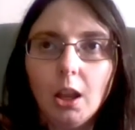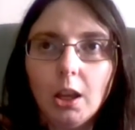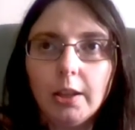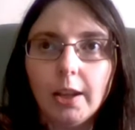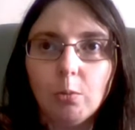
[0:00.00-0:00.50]

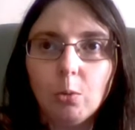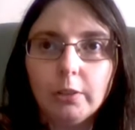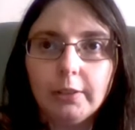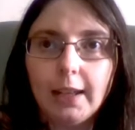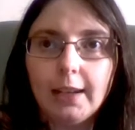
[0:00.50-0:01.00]
Now
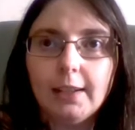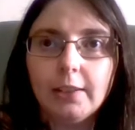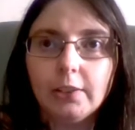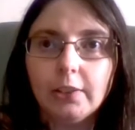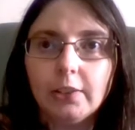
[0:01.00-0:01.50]
what that
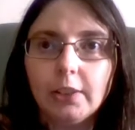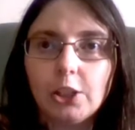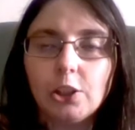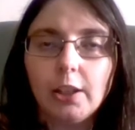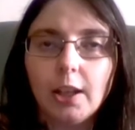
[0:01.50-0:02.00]
is
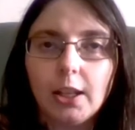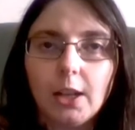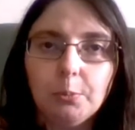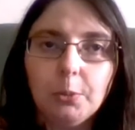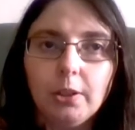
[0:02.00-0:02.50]
essentially our
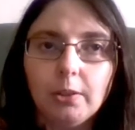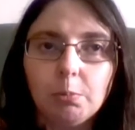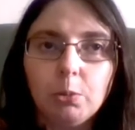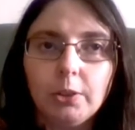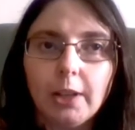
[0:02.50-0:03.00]
government has
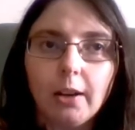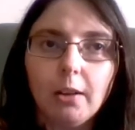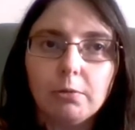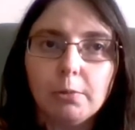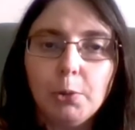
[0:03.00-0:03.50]
put down
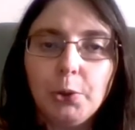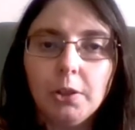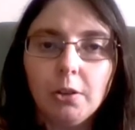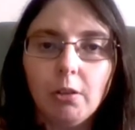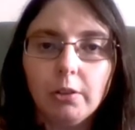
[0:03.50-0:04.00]
over $1 million